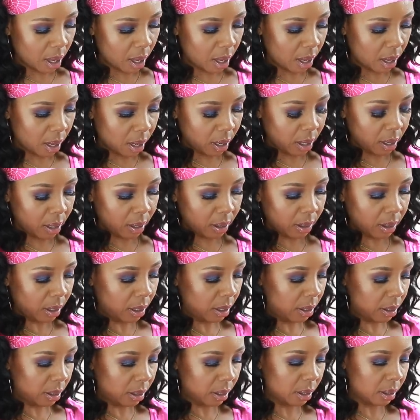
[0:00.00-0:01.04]

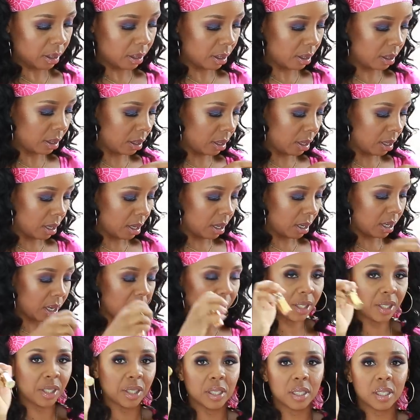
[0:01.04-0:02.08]
And
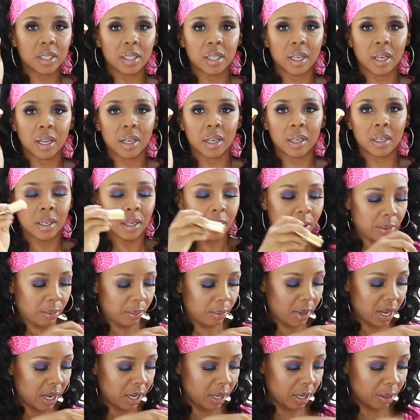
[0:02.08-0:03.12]
let's just say
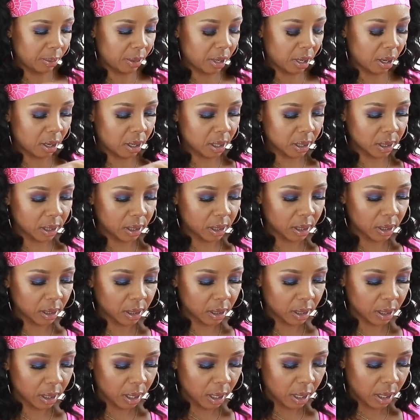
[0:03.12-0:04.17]
my lip glosses
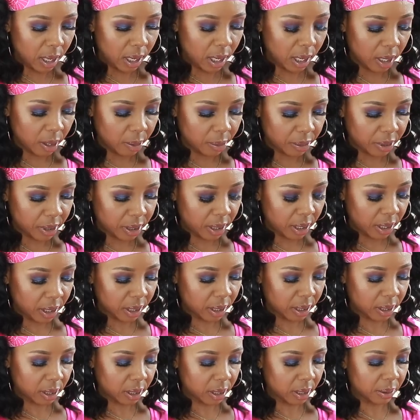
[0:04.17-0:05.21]
and
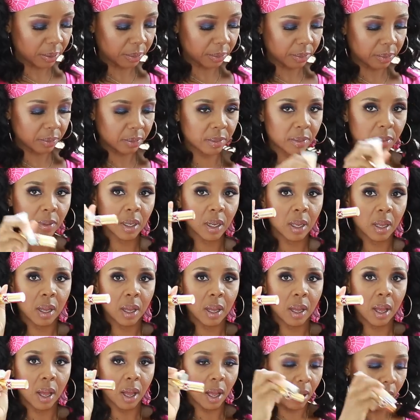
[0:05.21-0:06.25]
lipsticks.
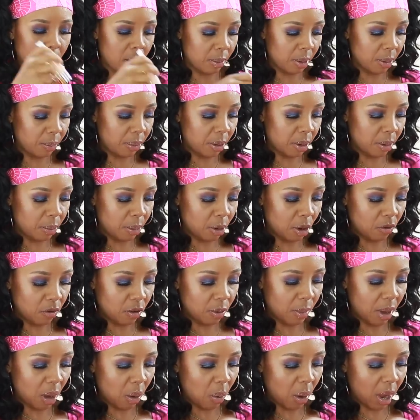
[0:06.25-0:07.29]
I'm going to put both
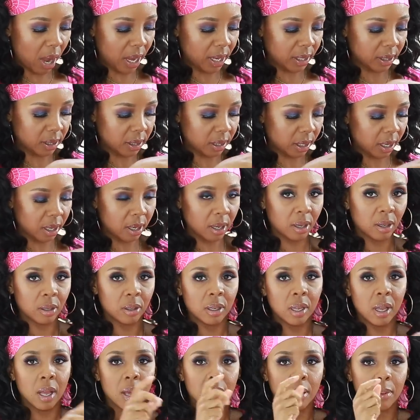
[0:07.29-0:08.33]
of my YSL
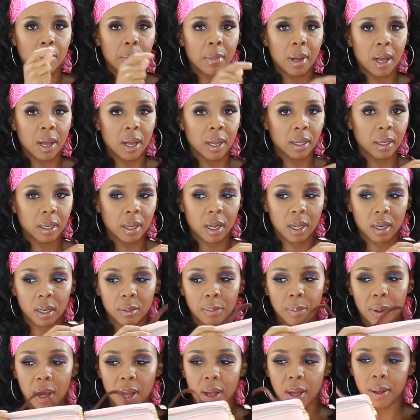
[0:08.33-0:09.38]
my
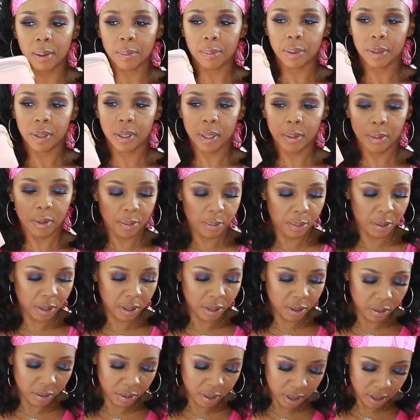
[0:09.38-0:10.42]
ColourPop, let me put
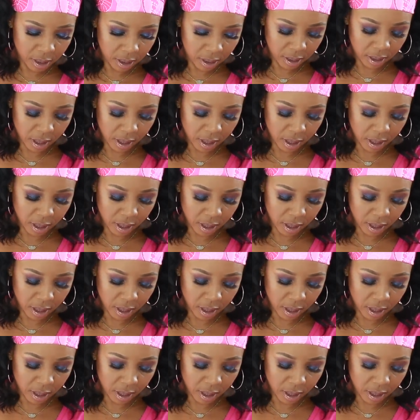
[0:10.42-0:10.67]
it on this